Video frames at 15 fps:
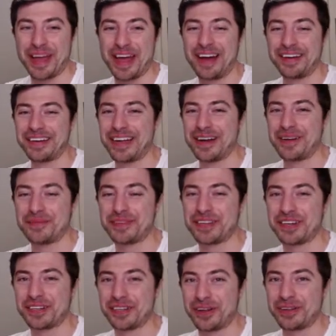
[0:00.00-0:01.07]
Out comes
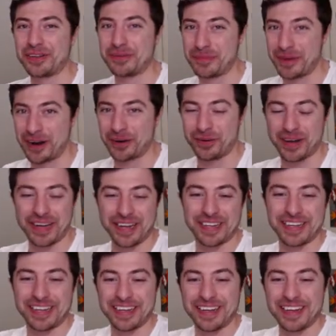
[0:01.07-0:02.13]
an Alolan Marowak.
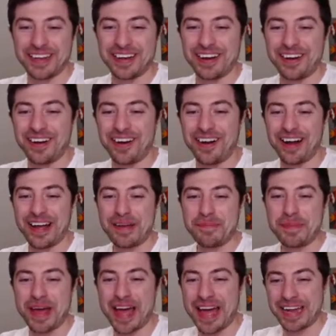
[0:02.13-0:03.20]
I
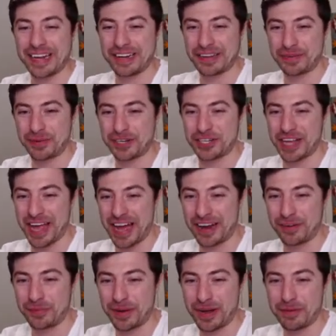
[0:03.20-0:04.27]
panic switch out
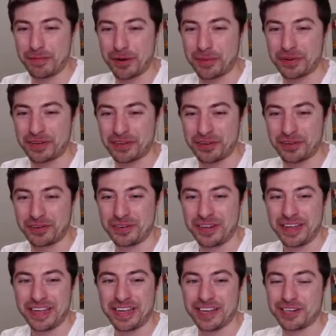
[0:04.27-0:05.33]
of my Abomasnow
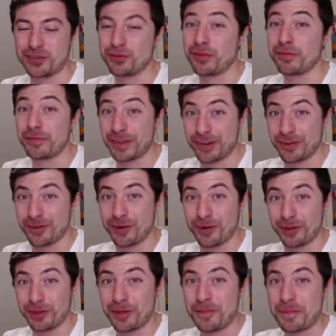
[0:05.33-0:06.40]
into a
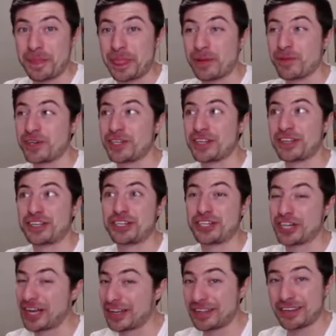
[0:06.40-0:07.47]
Vigoroth, which is
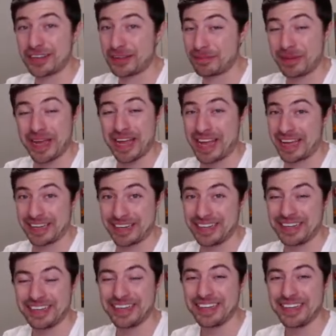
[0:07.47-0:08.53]
just as bad
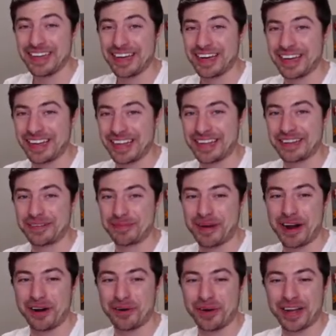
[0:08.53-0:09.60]
against
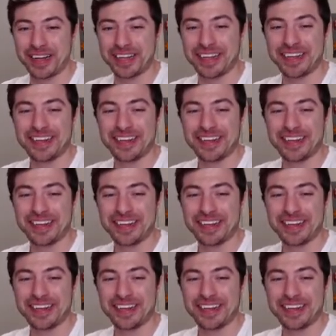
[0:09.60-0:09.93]
Marowak.